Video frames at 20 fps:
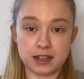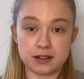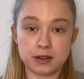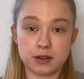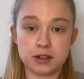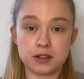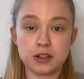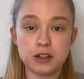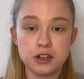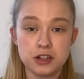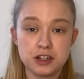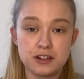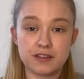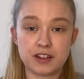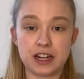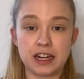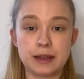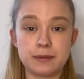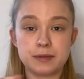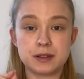So as soon as you've
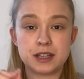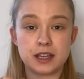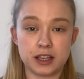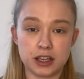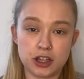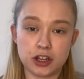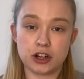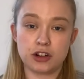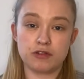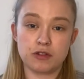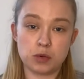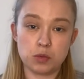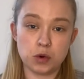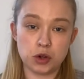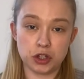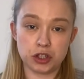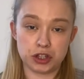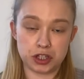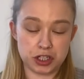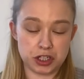clipped it, you're going to
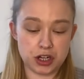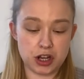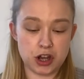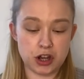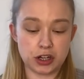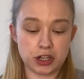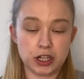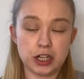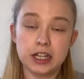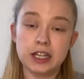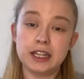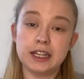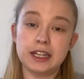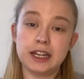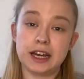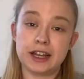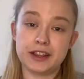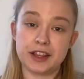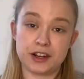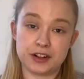reward the dog
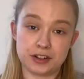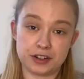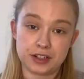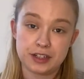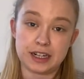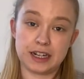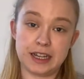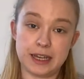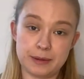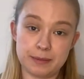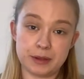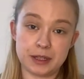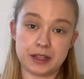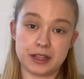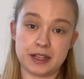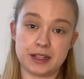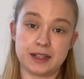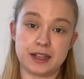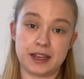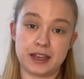and then unclip and
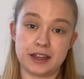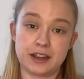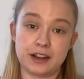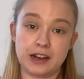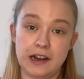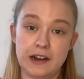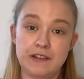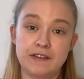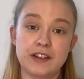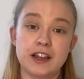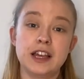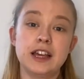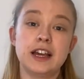then take off.